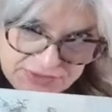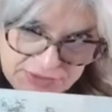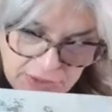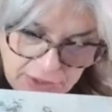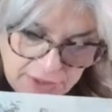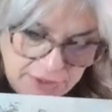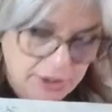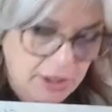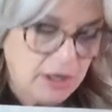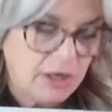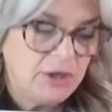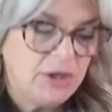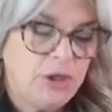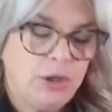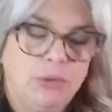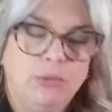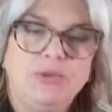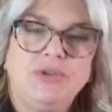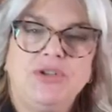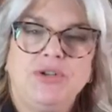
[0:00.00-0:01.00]
on our
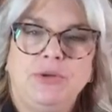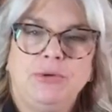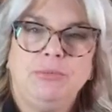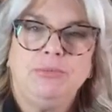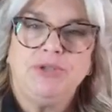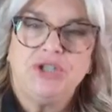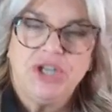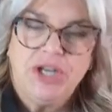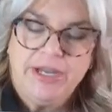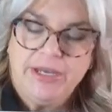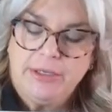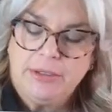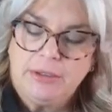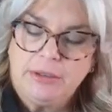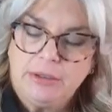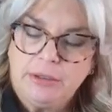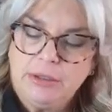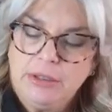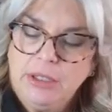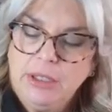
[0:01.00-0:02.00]
YouTube
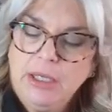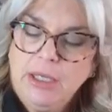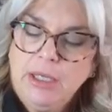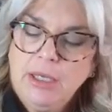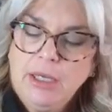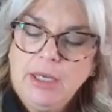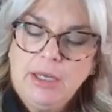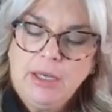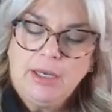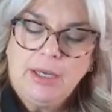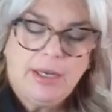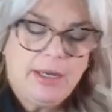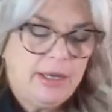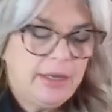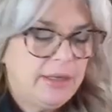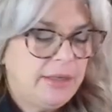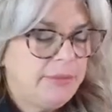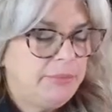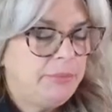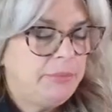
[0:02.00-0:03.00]
channel.
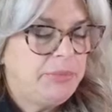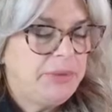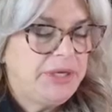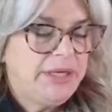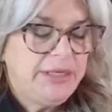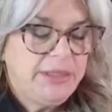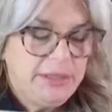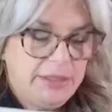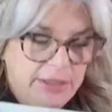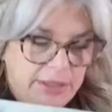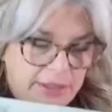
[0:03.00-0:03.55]
Uh, but